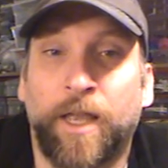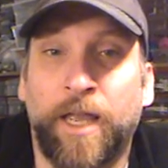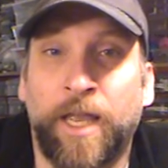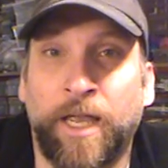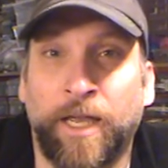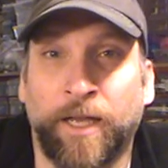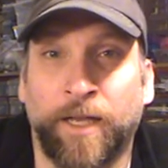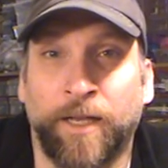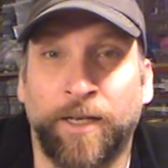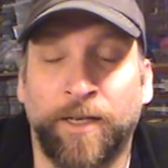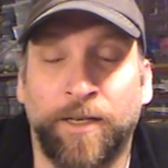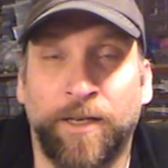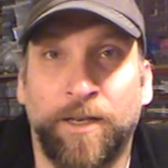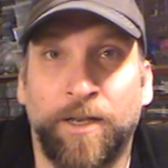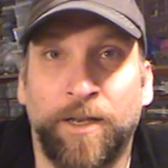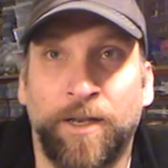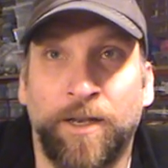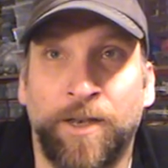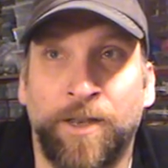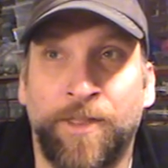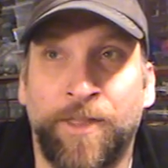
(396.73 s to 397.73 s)
and
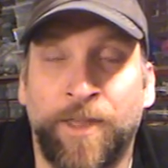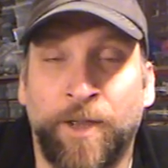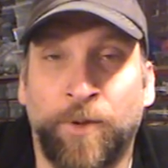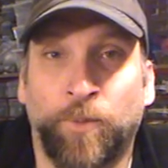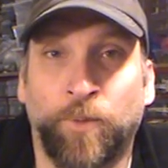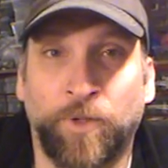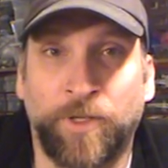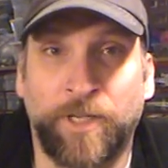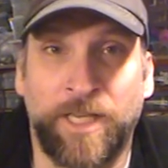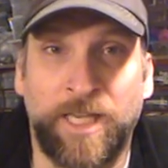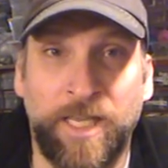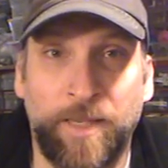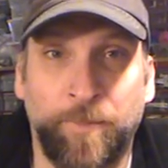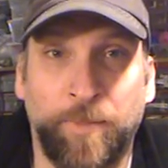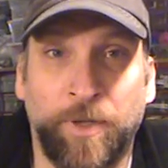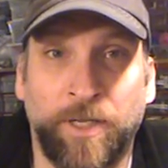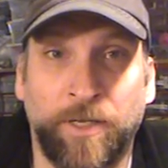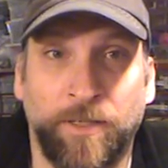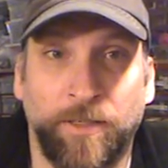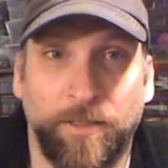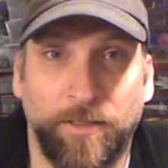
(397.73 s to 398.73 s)
they will keep
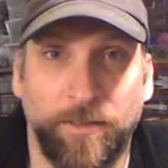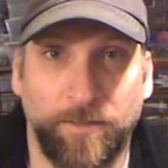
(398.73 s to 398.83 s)
it